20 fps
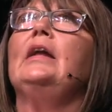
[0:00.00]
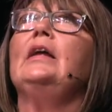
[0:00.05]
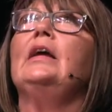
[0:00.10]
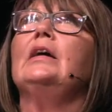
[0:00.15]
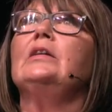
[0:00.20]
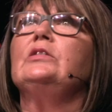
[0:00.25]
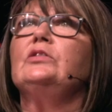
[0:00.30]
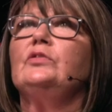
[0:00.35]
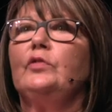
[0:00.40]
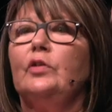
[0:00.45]

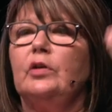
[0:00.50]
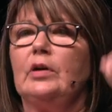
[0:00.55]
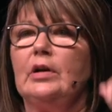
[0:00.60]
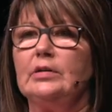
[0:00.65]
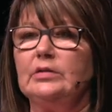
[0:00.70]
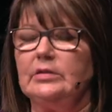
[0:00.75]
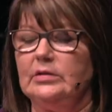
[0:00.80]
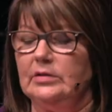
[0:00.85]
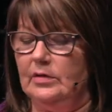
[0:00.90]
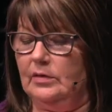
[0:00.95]
has for
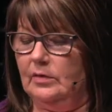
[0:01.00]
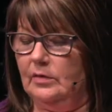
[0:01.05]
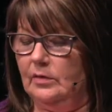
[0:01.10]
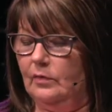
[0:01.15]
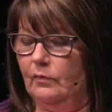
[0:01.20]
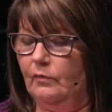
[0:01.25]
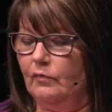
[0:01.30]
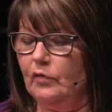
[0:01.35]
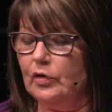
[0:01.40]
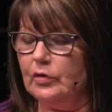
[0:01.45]
us,
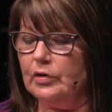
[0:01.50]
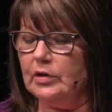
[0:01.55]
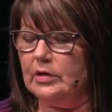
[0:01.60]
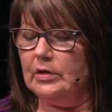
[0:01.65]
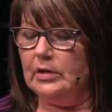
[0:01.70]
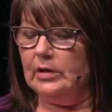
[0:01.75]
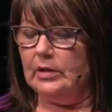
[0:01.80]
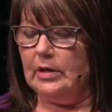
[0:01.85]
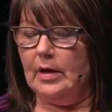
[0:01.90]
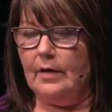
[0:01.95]

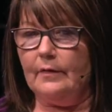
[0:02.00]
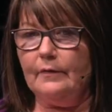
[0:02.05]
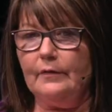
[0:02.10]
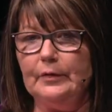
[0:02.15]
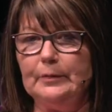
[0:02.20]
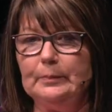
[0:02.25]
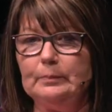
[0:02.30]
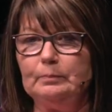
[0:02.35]
vertical love.